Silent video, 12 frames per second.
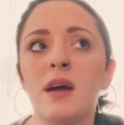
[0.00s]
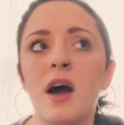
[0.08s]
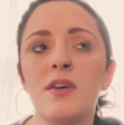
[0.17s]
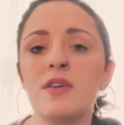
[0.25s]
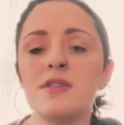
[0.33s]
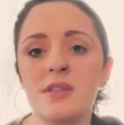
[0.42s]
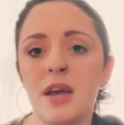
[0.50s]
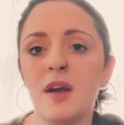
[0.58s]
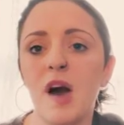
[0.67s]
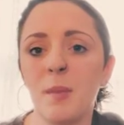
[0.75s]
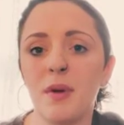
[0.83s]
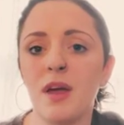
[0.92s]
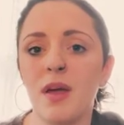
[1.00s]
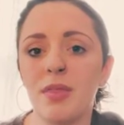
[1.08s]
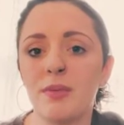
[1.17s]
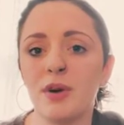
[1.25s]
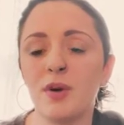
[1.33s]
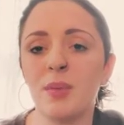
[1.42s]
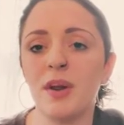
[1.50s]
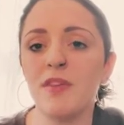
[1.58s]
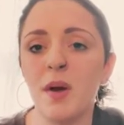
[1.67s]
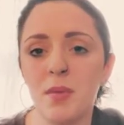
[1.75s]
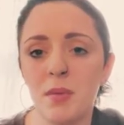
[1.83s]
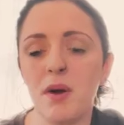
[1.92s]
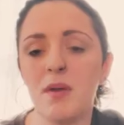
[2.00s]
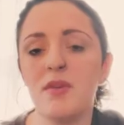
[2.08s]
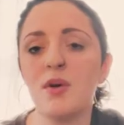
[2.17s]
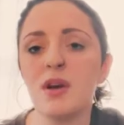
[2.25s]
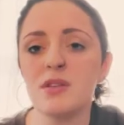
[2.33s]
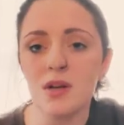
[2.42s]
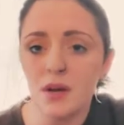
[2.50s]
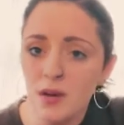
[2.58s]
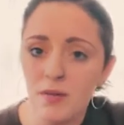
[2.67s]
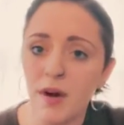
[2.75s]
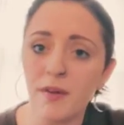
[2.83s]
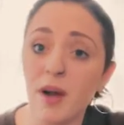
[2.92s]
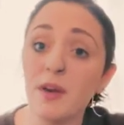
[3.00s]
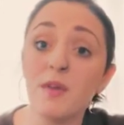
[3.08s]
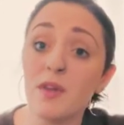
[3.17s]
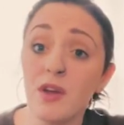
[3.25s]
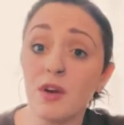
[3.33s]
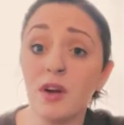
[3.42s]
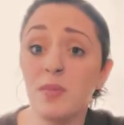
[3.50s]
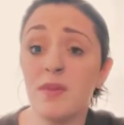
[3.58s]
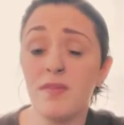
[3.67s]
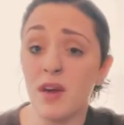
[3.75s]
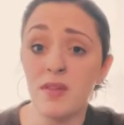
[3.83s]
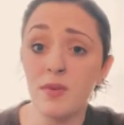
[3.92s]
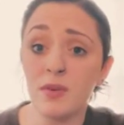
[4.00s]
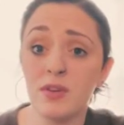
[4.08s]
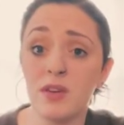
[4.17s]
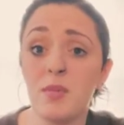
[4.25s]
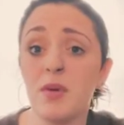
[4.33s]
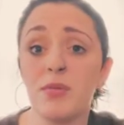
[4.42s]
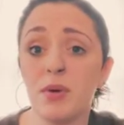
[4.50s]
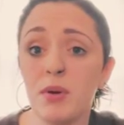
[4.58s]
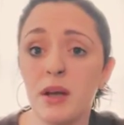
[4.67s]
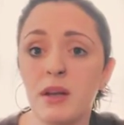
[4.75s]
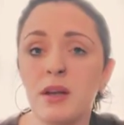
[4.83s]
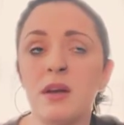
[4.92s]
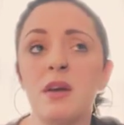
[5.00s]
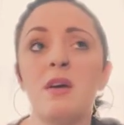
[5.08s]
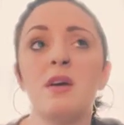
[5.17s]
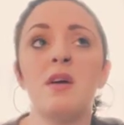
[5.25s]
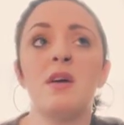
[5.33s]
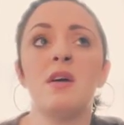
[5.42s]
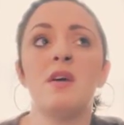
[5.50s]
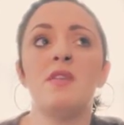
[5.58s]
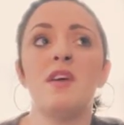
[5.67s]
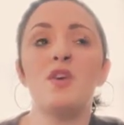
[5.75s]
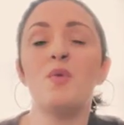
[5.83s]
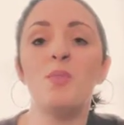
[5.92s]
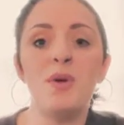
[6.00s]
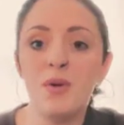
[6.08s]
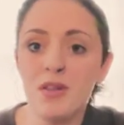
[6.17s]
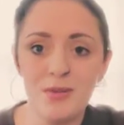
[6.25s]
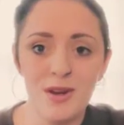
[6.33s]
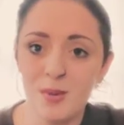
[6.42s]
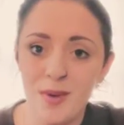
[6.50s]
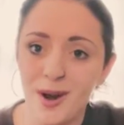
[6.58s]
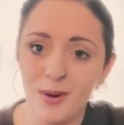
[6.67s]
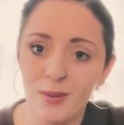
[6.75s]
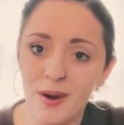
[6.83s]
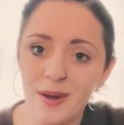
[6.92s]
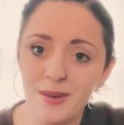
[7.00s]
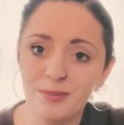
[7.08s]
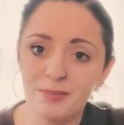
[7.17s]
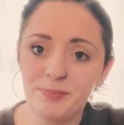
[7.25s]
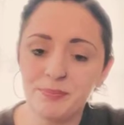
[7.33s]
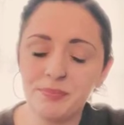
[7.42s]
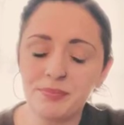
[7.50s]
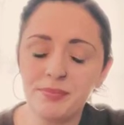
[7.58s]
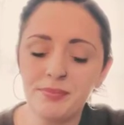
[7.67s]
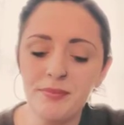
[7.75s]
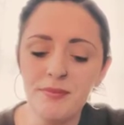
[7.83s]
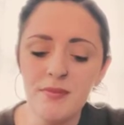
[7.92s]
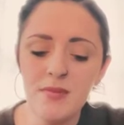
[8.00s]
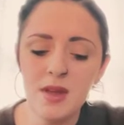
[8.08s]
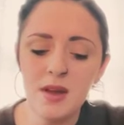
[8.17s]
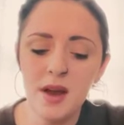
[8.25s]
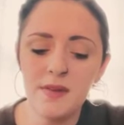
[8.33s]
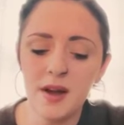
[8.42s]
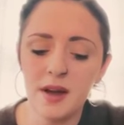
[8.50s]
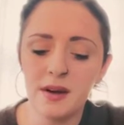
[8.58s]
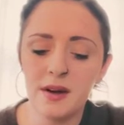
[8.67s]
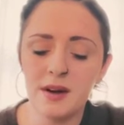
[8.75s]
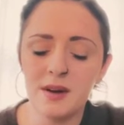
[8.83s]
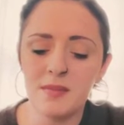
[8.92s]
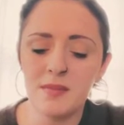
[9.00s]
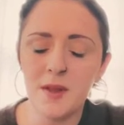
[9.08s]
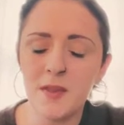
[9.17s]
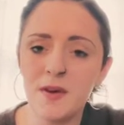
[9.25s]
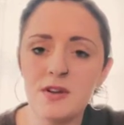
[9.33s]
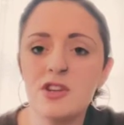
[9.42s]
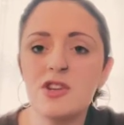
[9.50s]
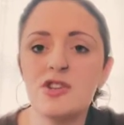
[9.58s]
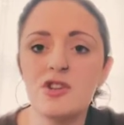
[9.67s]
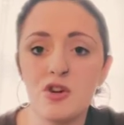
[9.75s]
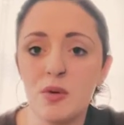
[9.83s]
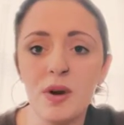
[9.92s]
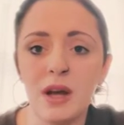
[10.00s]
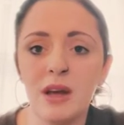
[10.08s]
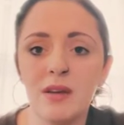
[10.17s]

understand how I'm going to get through. But if I put my focus on you, Father, I know that you're going to be faithful to get me through it, that you will be with me no matter what. And that there's just joy,